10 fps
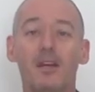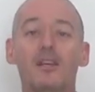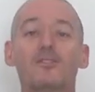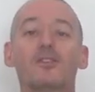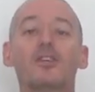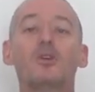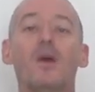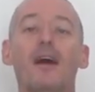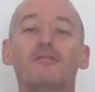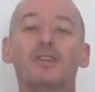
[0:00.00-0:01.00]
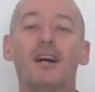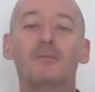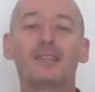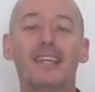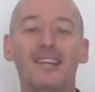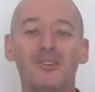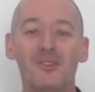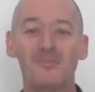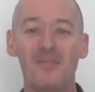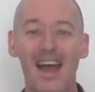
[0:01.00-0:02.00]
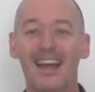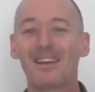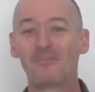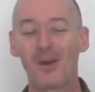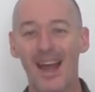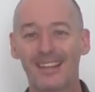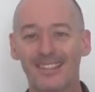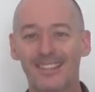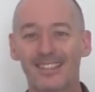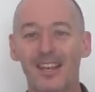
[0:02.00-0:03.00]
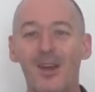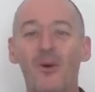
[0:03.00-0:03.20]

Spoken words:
so that you have time to get on your mat and practice.